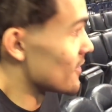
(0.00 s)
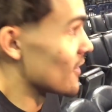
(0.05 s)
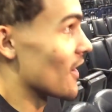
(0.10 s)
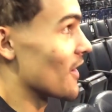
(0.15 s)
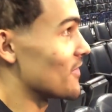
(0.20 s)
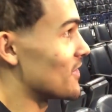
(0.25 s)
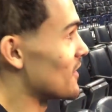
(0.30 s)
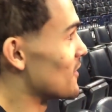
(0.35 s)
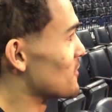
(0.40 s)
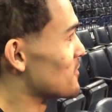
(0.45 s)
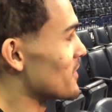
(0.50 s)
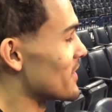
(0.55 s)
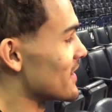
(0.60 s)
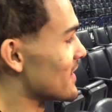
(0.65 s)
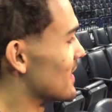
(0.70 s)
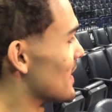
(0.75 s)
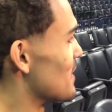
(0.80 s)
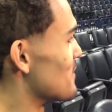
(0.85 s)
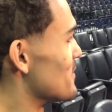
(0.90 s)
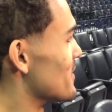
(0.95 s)
No, I've never played
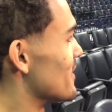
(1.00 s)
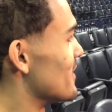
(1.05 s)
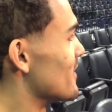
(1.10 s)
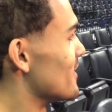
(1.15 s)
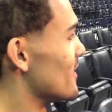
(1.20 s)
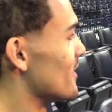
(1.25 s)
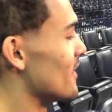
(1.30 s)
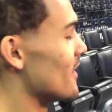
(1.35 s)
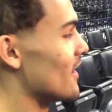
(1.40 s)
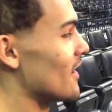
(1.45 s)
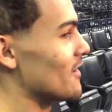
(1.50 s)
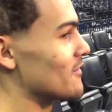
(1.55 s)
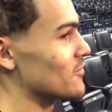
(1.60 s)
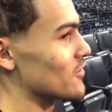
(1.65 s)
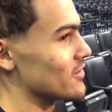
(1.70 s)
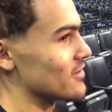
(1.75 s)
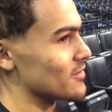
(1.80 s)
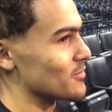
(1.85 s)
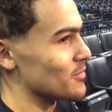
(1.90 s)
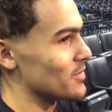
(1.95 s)
a game in here. I've
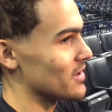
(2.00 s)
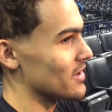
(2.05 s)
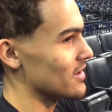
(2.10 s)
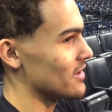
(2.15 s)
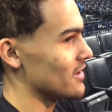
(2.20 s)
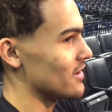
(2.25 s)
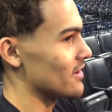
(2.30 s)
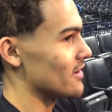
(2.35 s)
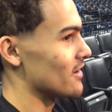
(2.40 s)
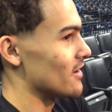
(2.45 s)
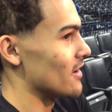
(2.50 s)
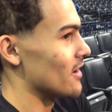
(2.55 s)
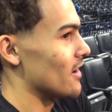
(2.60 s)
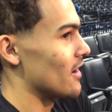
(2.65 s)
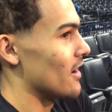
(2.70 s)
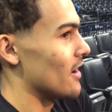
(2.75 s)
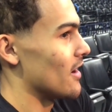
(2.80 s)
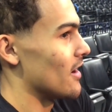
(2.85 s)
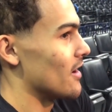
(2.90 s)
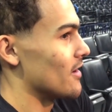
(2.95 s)
only just been in here,
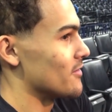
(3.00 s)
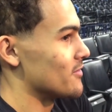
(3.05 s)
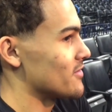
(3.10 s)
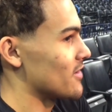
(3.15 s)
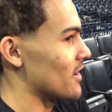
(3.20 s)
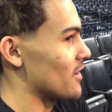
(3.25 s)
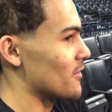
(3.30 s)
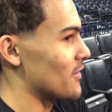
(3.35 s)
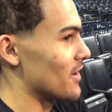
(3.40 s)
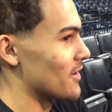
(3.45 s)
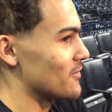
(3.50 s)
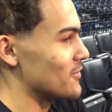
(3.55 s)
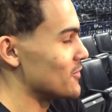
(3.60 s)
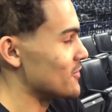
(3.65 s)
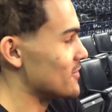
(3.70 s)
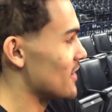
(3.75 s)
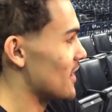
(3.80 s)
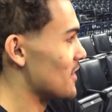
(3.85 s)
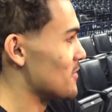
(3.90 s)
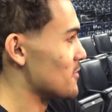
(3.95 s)
shot around a few
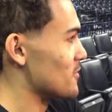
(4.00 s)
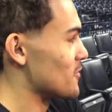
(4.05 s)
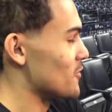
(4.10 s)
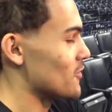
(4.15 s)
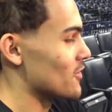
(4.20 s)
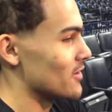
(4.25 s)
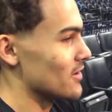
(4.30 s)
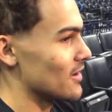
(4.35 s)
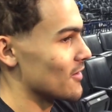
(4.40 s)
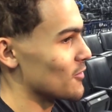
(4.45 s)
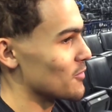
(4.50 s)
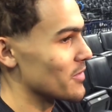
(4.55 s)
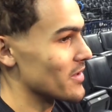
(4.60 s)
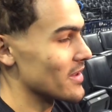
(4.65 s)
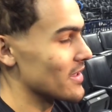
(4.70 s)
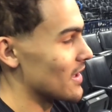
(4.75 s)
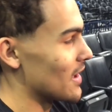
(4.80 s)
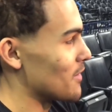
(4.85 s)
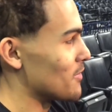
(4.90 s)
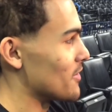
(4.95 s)
times before, and never
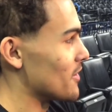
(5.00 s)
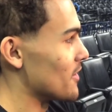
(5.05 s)
played a game.